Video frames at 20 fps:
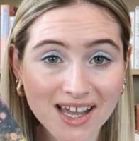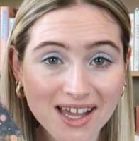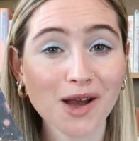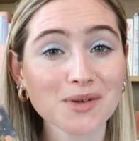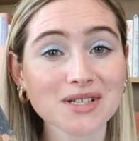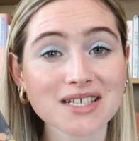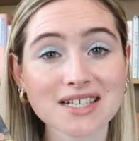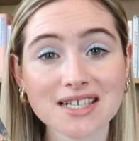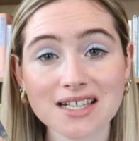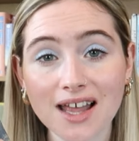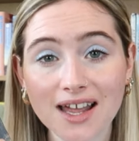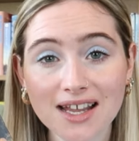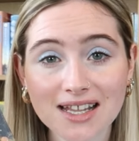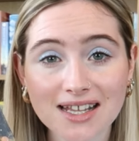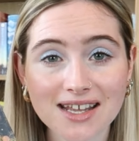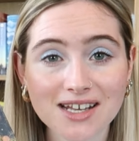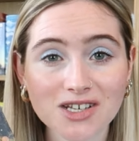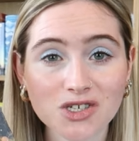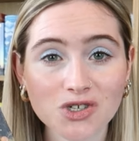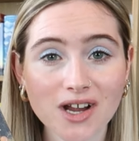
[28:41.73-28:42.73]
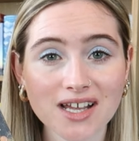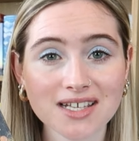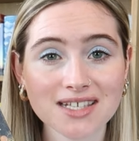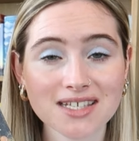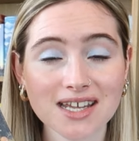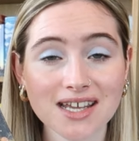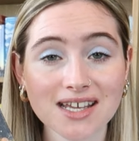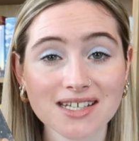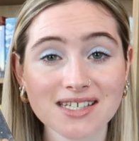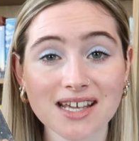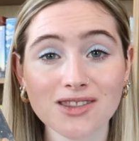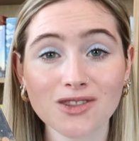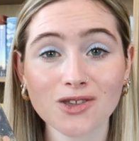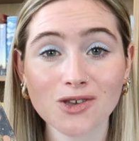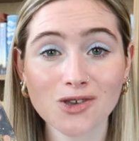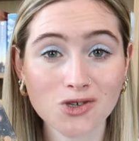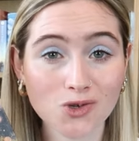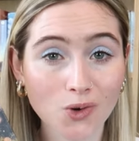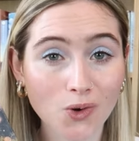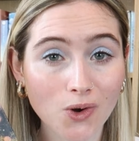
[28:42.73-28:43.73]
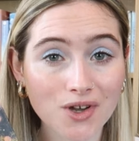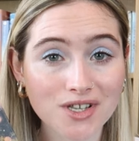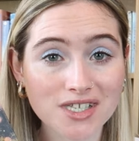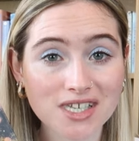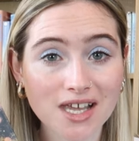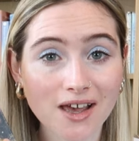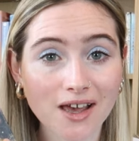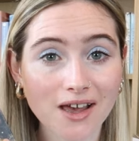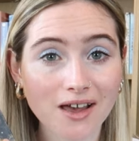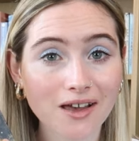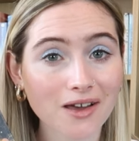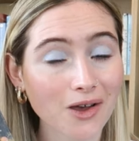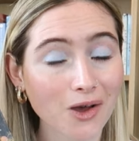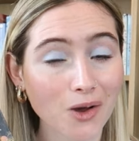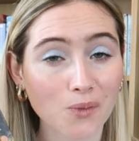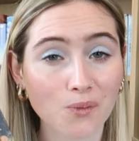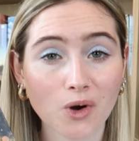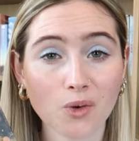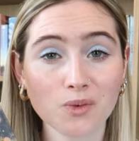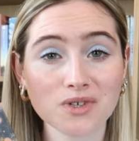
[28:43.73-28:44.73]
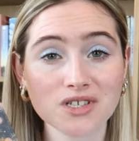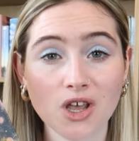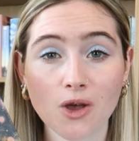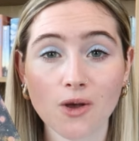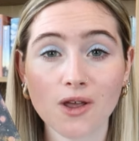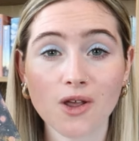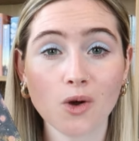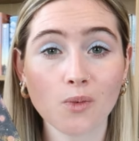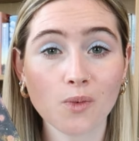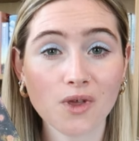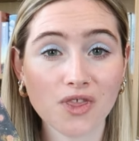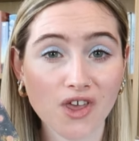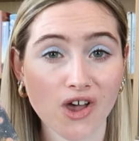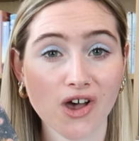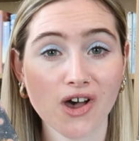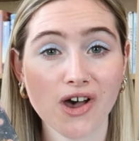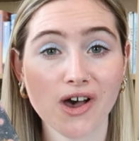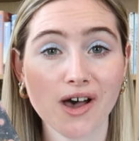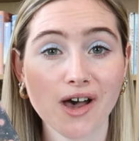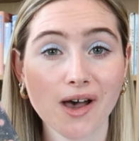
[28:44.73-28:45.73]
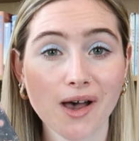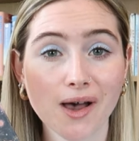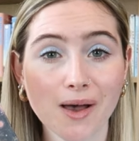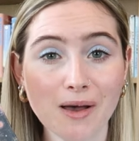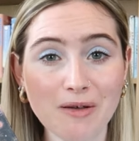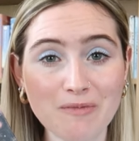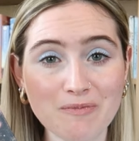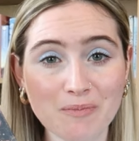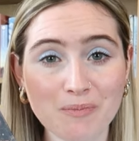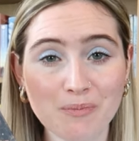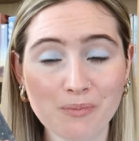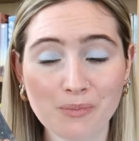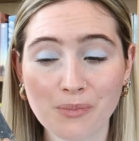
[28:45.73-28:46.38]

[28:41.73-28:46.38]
I was slightly interested in the daughter and what was going on with her,